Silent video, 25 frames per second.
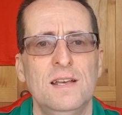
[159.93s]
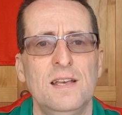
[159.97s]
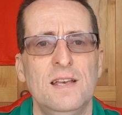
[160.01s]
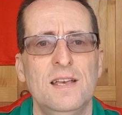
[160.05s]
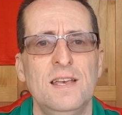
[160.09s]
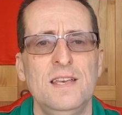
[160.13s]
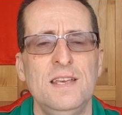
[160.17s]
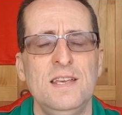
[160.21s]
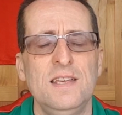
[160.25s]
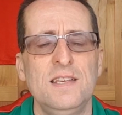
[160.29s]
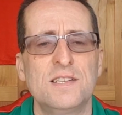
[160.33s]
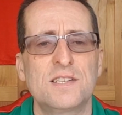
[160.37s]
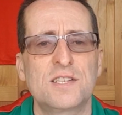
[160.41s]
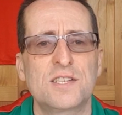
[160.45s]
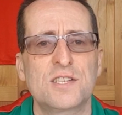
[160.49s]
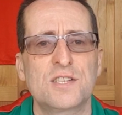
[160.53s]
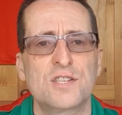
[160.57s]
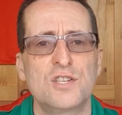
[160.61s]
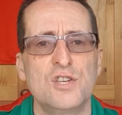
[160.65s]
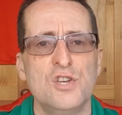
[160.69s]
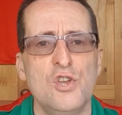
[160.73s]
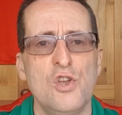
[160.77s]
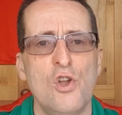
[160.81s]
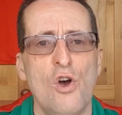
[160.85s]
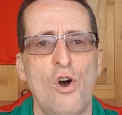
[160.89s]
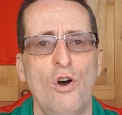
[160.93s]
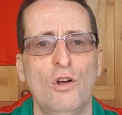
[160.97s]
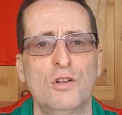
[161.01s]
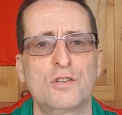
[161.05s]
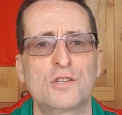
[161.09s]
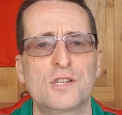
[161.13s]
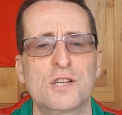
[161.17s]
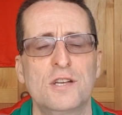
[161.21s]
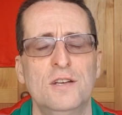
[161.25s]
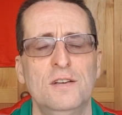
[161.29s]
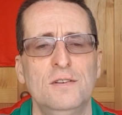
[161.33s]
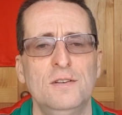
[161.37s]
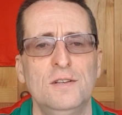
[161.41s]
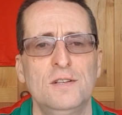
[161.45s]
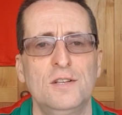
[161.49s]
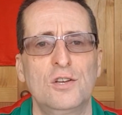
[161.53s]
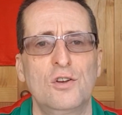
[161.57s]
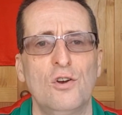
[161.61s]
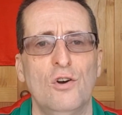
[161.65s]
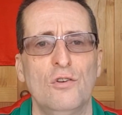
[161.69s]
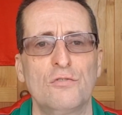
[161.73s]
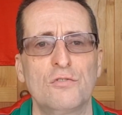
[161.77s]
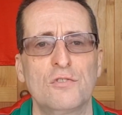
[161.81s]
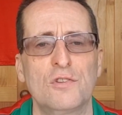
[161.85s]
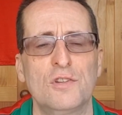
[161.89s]
He's not
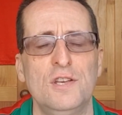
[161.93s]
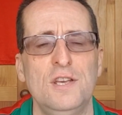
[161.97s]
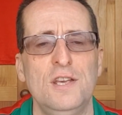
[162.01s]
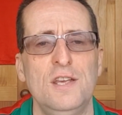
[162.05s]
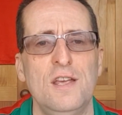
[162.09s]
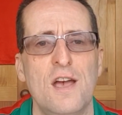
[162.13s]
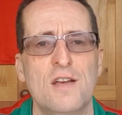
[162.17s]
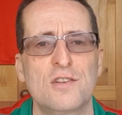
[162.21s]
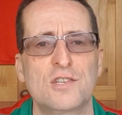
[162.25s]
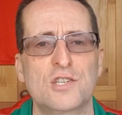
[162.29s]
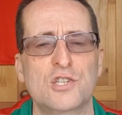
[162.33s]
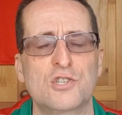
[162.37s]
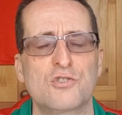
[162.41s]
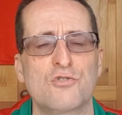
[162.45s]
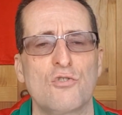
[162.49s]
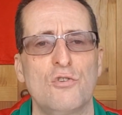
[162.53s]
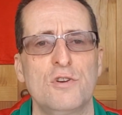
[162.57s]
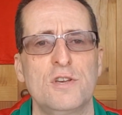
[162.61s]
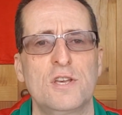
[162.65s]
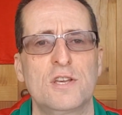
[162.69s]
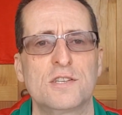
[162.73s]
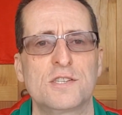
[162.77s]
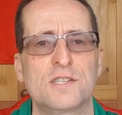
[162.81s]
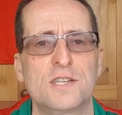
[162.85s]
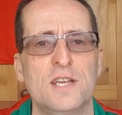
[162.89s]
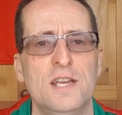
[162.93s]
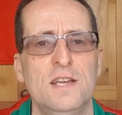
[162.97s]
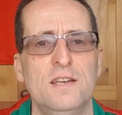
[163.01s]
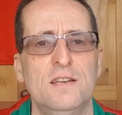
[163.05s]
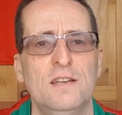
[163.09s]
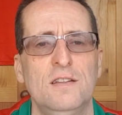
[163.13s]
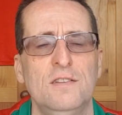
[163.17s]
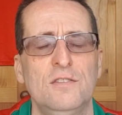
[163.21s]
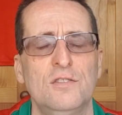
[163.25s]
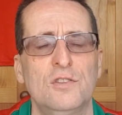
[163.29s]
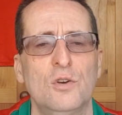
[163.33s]
got the strikers in